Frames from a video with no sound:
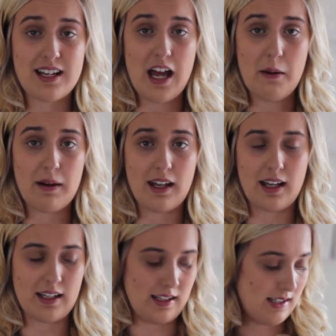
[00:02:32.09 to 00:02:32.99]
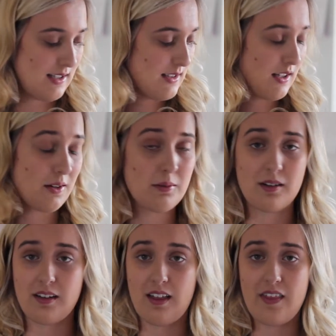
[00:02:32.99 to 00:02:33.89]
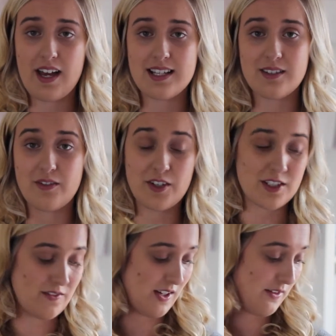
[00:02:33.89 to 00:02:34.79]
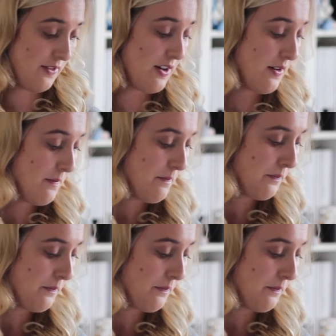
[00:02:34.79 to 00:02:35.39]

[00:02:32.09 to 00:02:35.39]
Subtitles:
now I like it, so that is the first favourite.